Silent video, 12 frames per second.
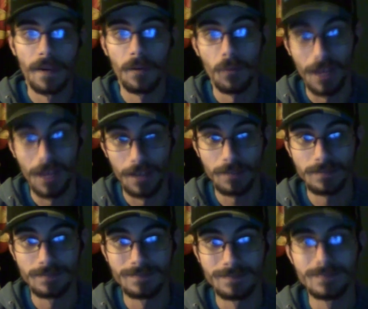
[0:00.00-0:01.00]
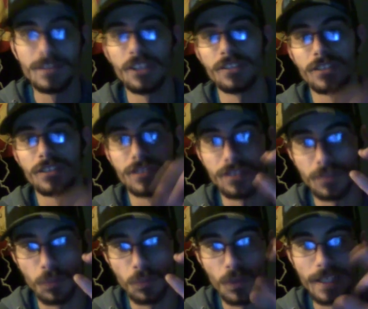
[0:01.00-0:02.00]
Well, you could just
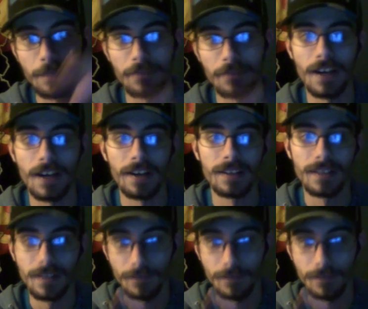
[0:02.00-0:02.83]
use one amplifier